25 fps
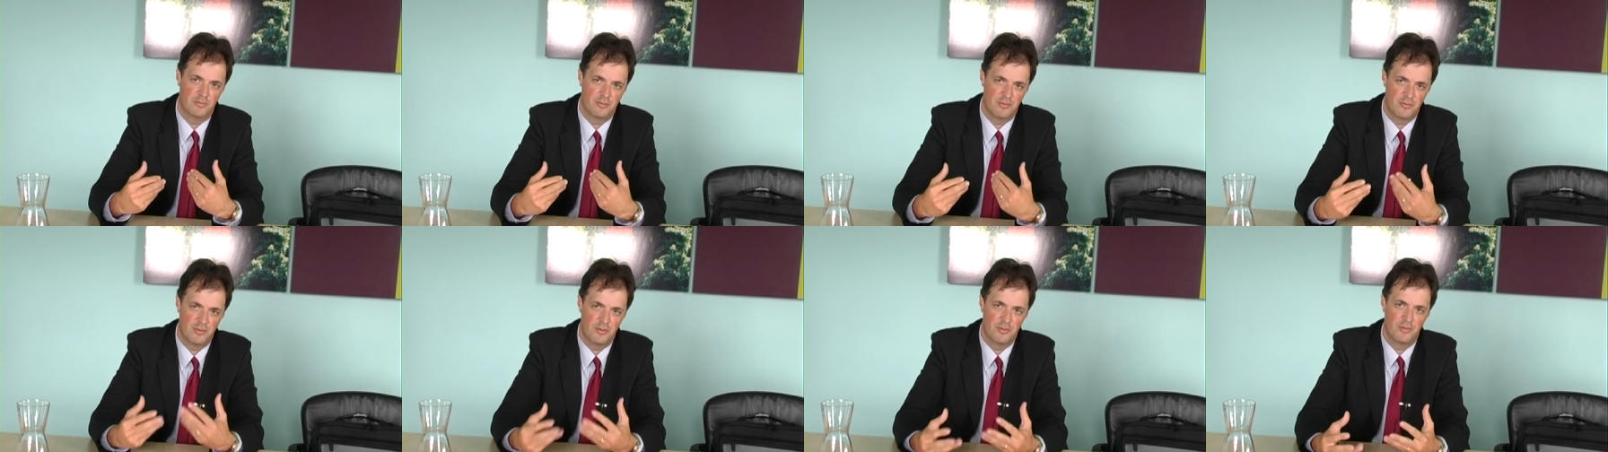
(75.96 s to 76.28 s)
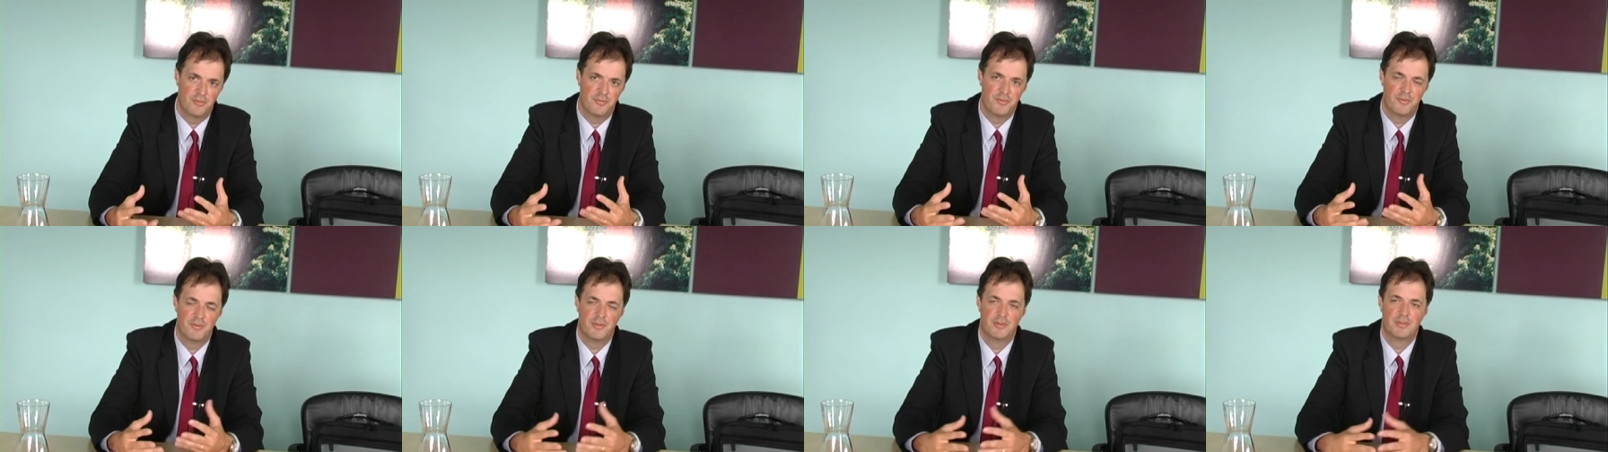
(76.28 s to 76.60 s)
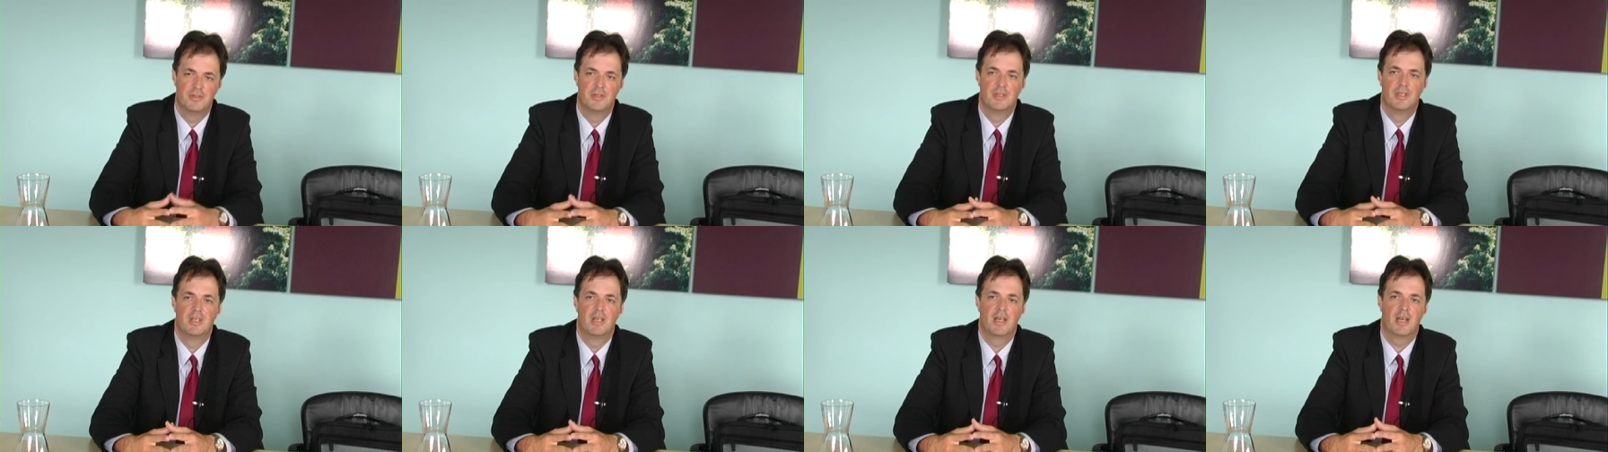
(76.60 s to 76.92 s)
growth,
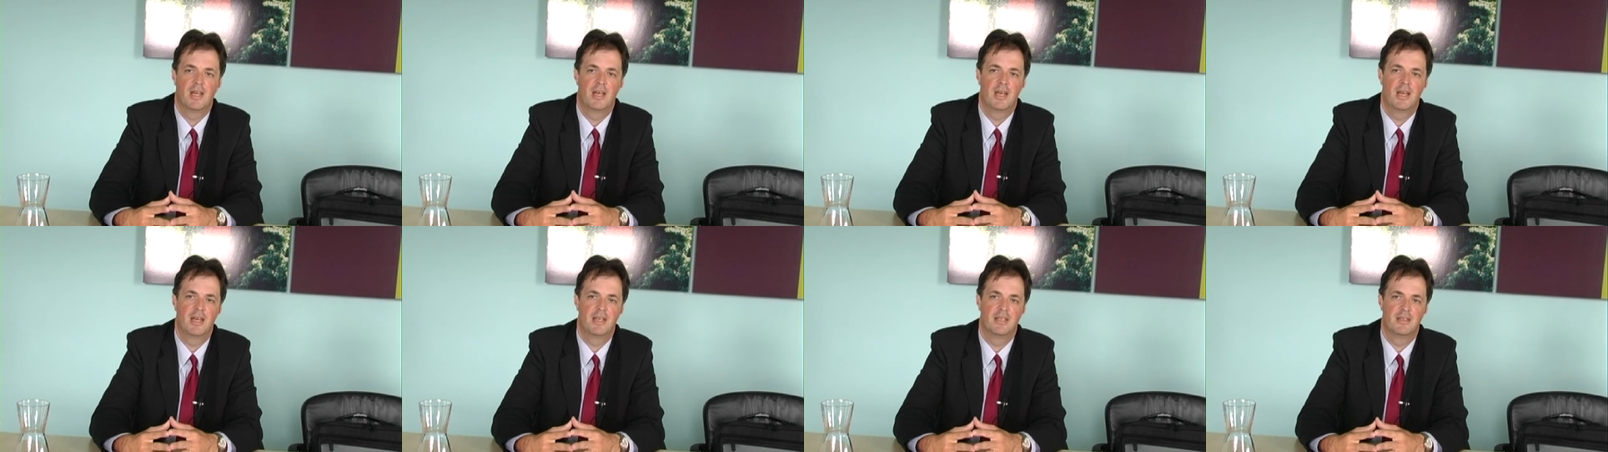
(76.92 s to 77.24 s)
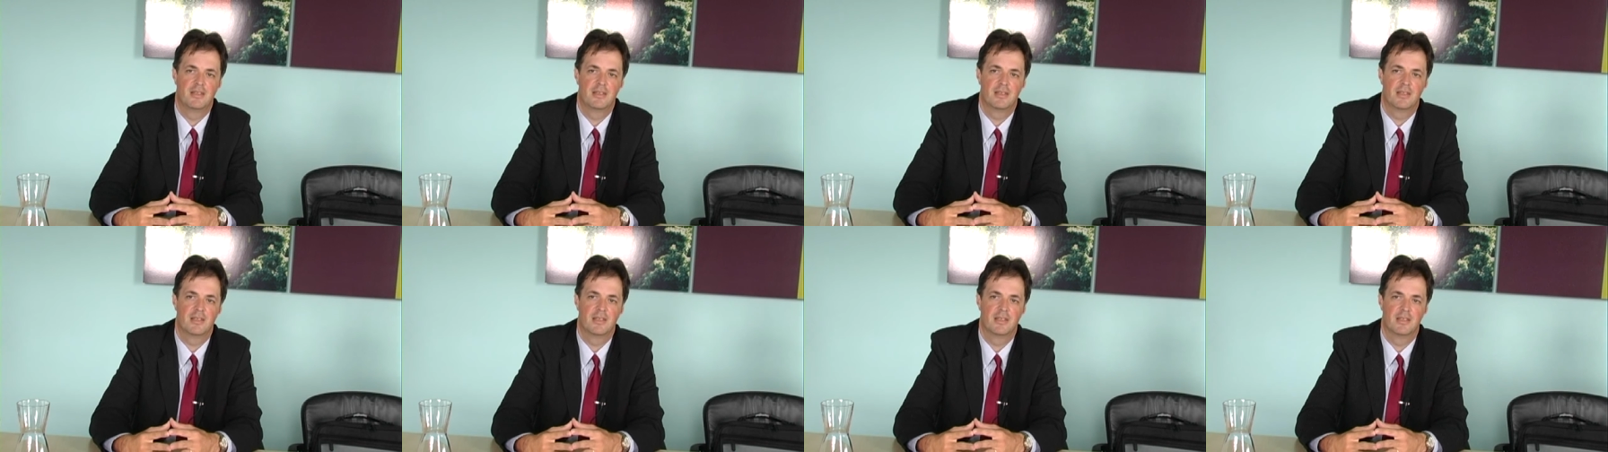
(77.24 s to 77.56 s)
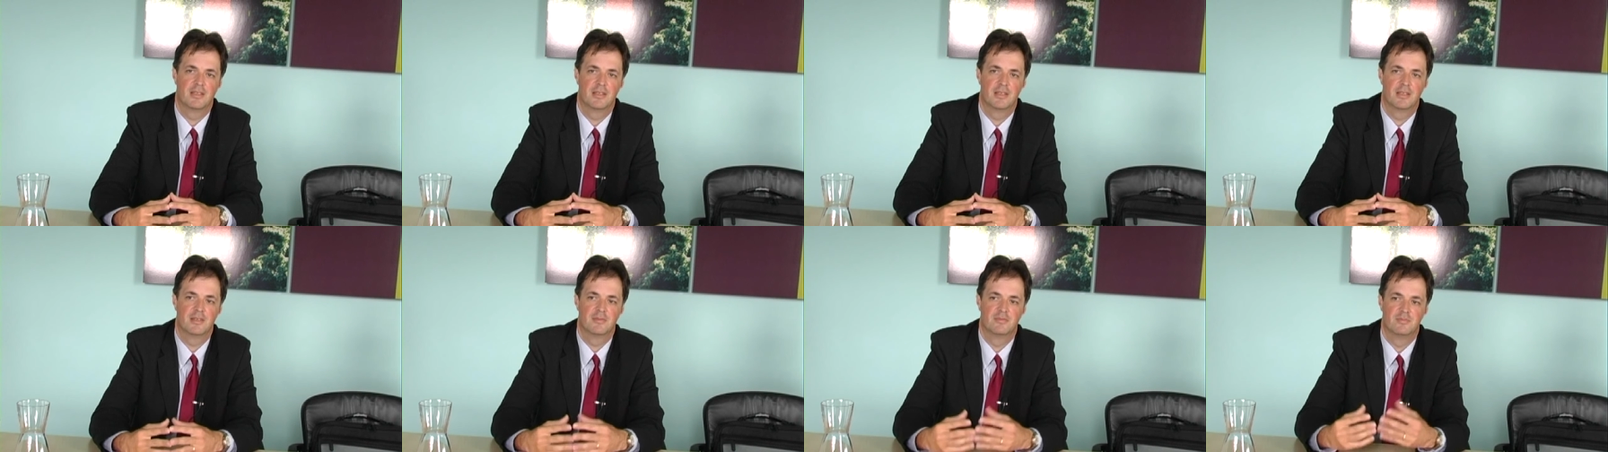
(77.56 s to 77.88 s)
and uh,
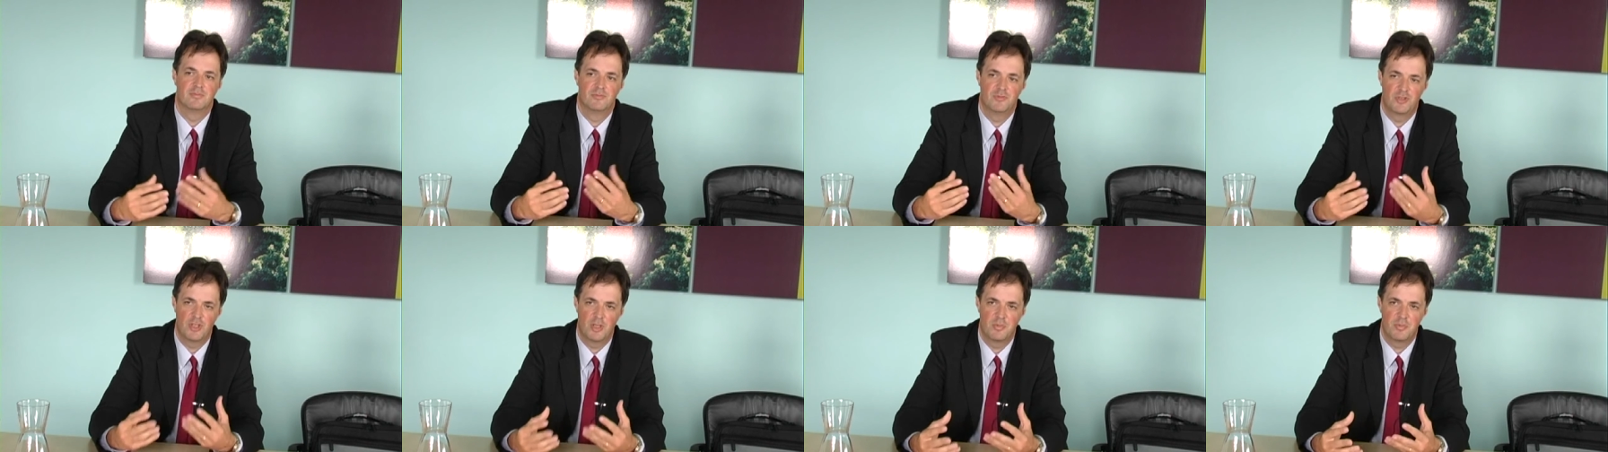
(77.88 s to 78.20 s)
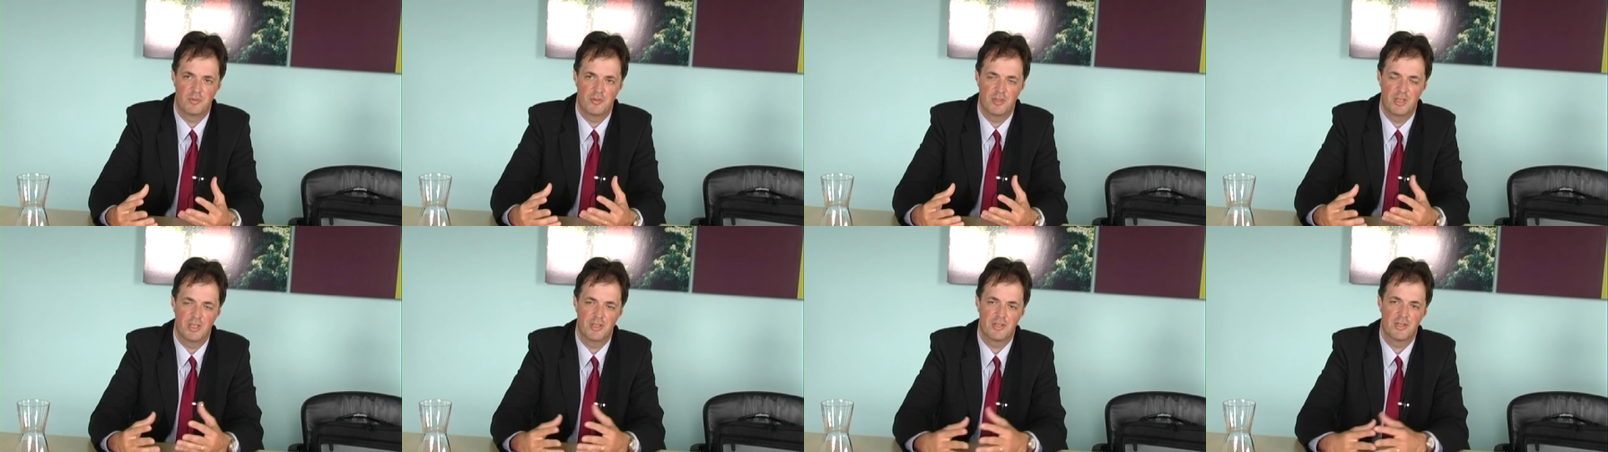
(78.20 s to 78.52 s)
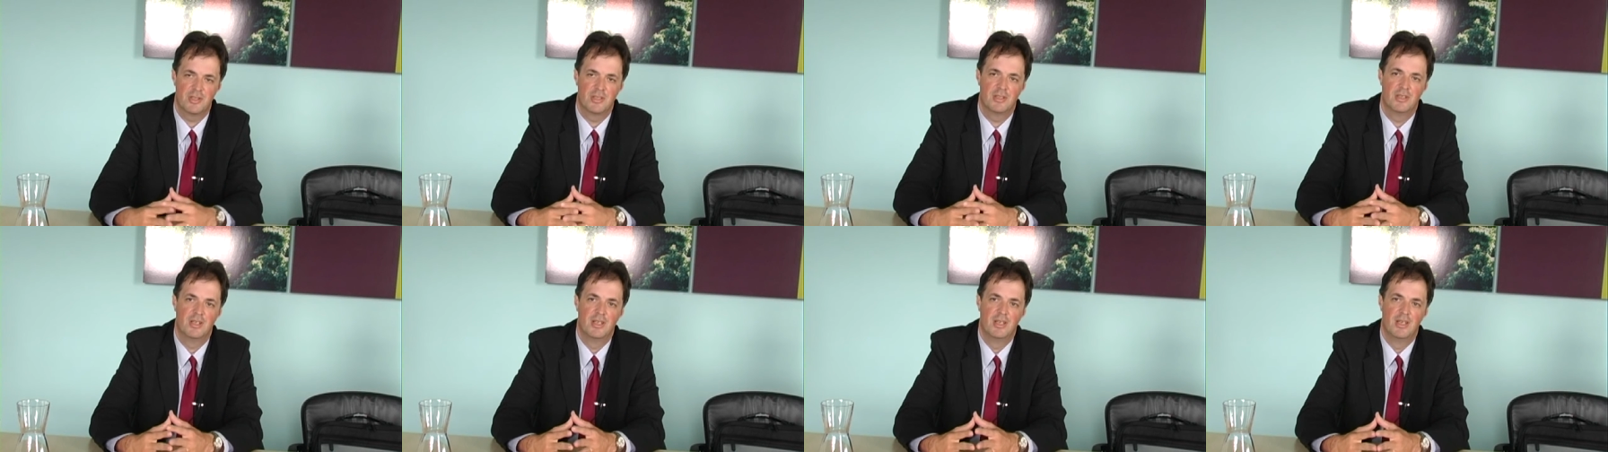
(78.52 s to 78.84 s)
uh, job
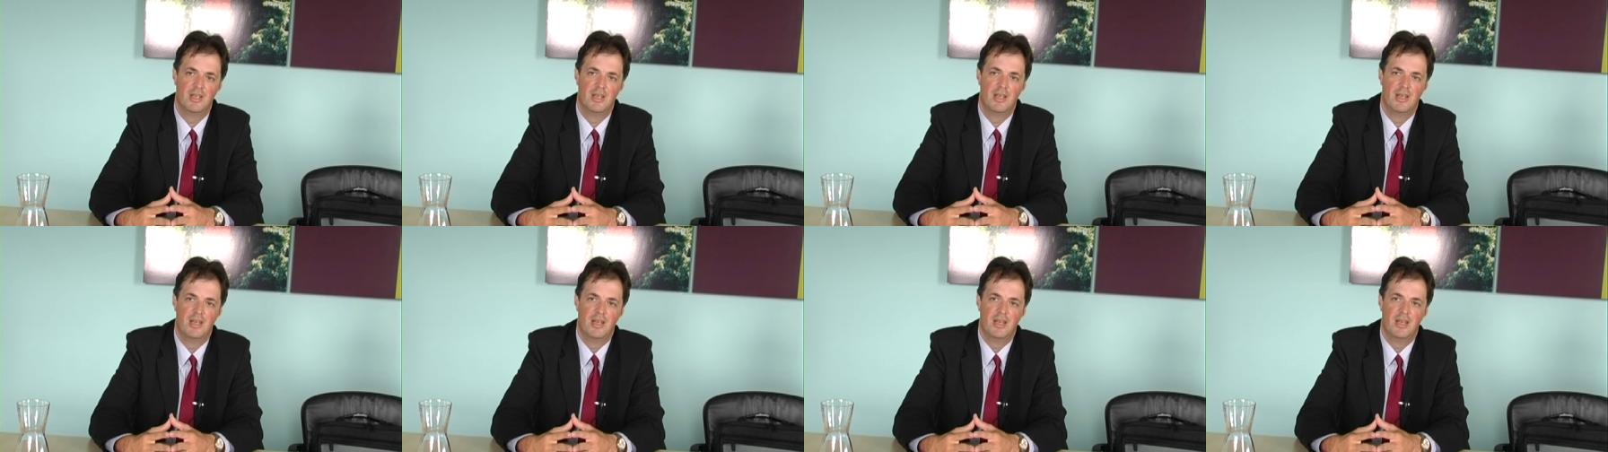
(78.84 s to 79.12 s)
creation,